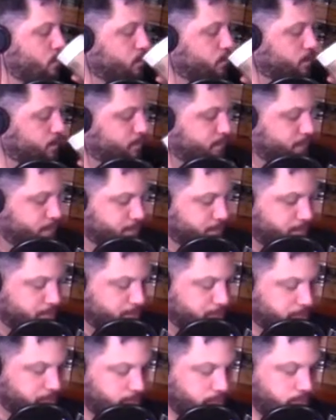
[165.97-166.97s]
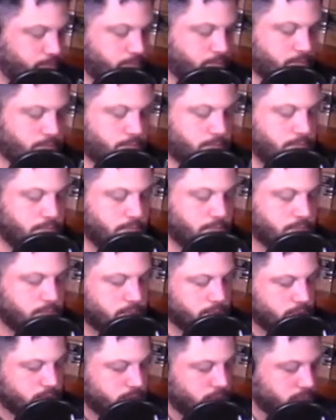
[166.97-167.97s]

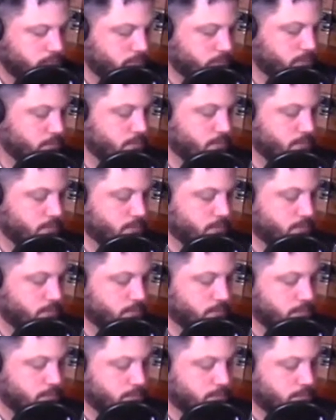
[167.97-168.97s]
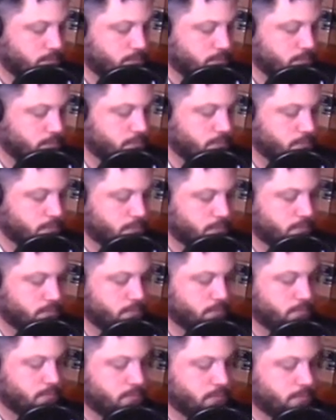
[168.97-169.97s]

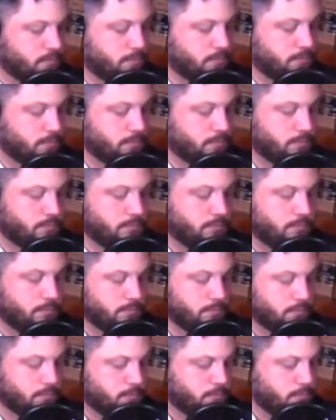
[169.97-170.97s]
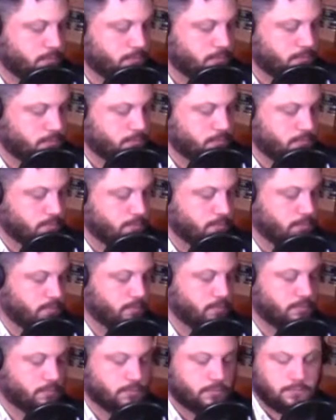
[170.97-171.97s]

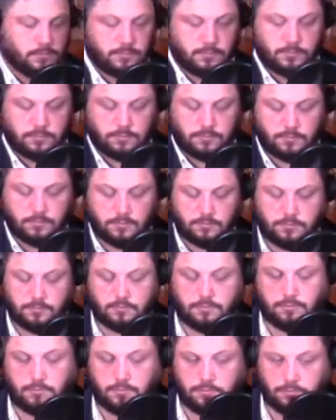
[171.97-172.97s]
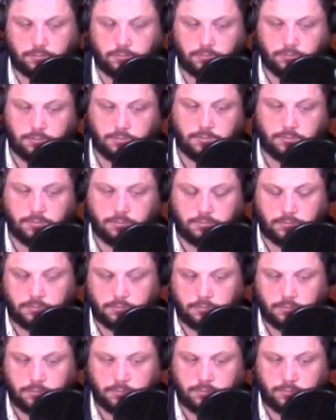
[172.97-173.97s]
(silent)